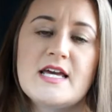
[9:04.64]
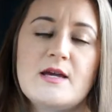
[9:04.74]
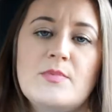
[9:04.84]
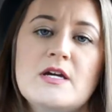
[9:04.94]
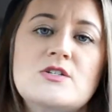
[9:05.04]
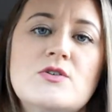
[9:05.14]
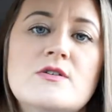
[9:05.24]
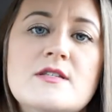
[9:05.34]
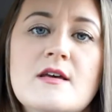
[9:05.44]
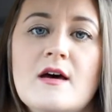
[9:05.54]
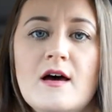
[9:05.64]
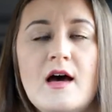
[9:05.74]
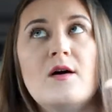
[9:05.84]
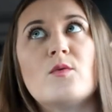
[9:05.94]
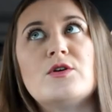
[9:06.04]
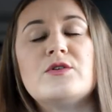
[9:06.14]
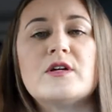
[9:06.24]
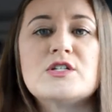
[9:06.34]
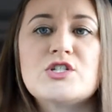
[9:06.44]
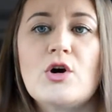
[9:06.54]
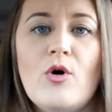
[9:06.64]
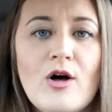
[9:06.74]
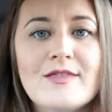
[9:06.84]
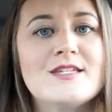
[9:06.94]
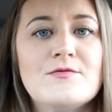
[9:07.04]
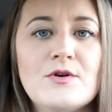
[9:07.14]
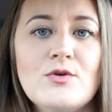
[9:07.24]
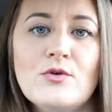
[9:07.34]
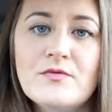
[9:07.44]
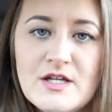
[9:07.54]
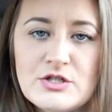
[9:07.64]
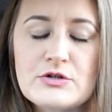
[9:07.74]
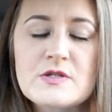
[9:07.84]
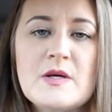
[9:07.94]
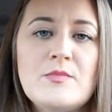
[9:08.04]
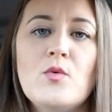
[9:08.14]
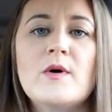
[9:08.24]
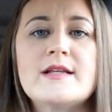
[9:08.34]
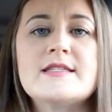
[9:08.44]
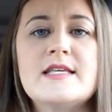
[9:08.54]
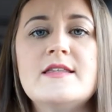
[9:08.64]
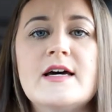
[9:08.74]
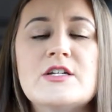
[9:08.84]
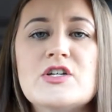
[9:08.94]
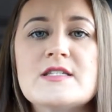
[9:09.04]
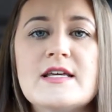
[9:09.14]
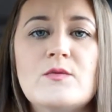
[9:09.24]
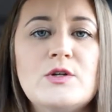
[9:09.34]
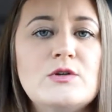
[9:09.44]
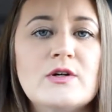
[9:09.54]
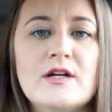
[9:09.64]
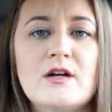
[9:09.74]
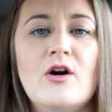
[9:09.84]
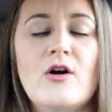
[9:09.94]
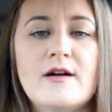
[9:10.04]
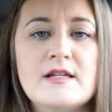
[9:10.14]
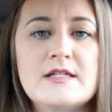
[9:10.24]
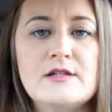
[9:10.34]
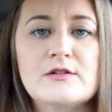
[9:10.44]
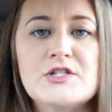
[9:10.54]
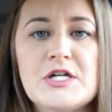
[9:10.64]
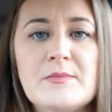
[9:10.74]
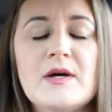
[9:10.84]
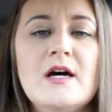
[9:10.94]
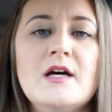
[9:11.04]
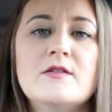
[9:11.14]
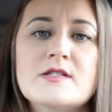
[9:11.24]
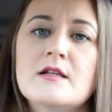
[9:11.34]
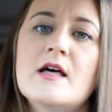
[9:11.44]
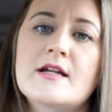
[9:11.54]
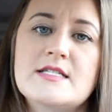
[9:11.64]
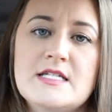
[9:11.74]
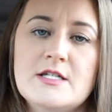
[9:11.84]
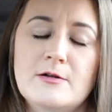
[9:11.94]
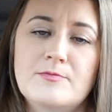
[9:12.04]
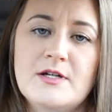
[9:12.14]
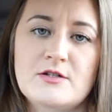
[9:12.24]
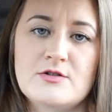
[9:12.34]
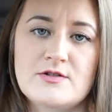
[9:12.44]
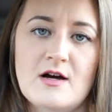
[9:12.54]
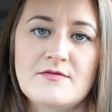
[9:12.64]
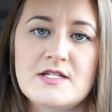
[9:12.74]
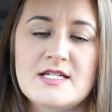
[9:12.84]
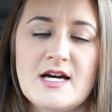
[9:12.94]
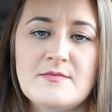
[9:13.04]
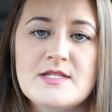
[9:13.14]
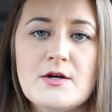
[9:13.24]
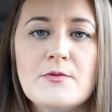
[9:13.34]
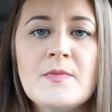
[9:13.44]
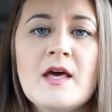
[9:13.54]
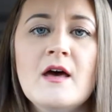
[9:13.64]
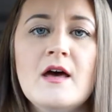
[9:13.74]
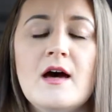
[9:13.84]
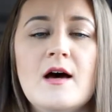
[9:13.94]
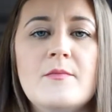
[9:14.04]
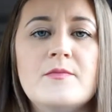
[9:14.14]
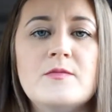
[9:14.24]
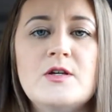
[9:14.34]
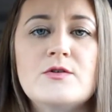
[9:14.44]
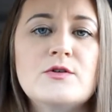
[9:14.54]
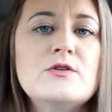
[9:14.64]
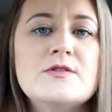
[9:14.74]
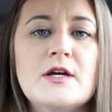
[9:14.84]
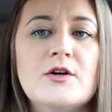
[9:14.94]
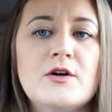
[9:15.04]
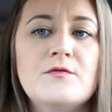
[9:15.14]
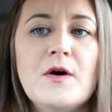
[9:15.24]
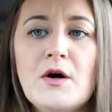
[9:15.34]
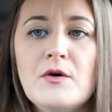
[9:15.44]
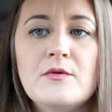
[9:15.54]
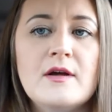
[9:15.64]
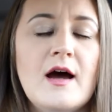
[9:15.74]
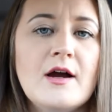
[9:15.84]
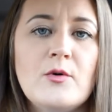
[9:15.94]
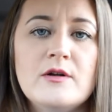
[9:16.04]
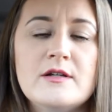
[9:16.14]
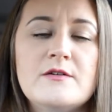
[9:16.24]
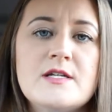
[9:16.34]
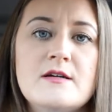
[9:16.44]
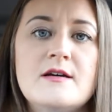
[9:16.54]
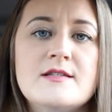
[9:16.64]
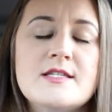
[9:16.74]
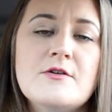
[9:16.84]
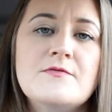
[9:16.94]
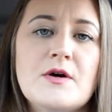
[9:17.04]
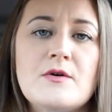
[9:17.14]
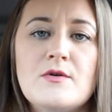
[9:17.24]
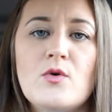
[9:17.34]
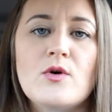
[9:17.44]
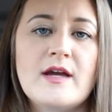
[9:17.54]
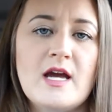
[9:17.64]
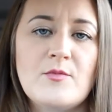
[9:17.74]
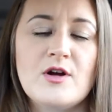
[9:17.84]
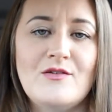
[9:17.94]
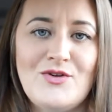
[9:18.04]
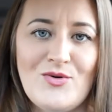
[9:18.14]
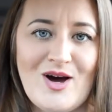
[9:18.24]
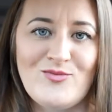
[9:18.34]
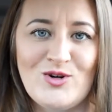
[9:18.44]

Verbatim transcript: take pictures uh, where you can show all the different cool features. People want to see that, just like when you look at a car at a dealership, there's a lot of detailed pictures oftentimes. So um, either use a good phone, a high quality uh, cell phone, or camera if you have